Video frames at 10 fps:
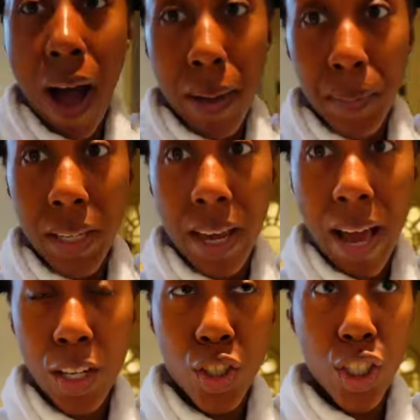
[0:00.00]
I'm gonna
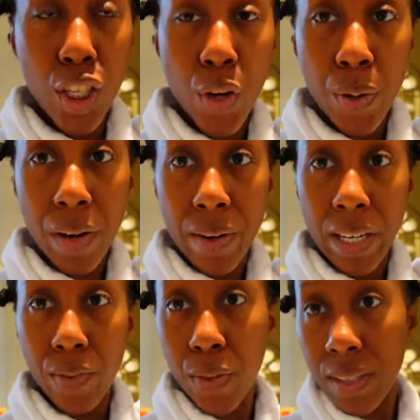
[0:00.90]
actually go get
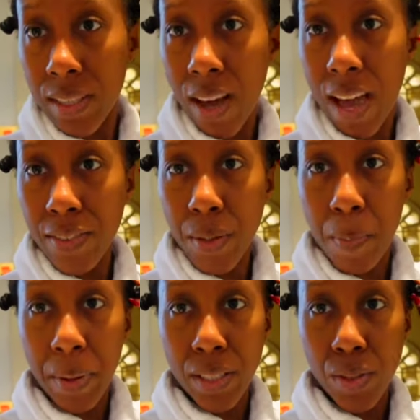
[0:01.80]
ready. If you can tell, I have
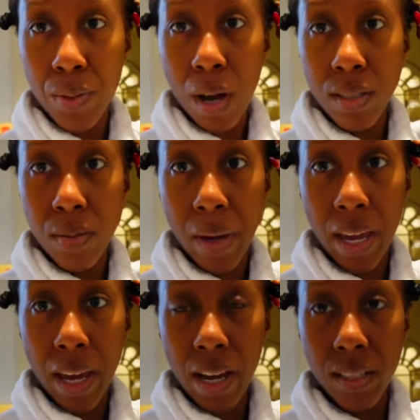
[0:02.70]
some bantu knots in my
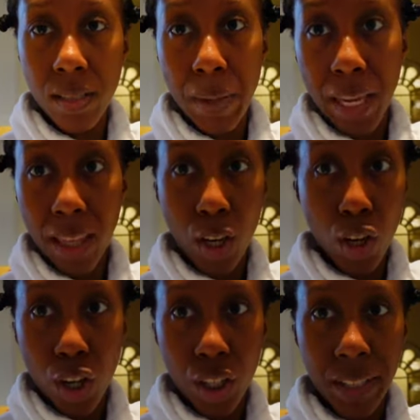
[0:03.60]
hair to make it like
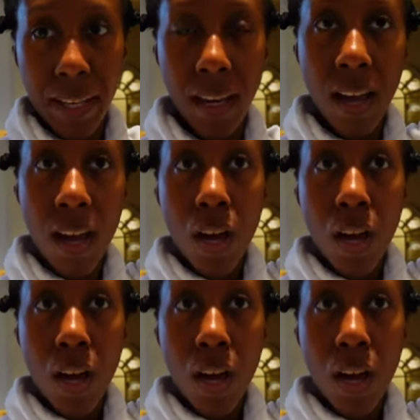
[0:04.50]
curly.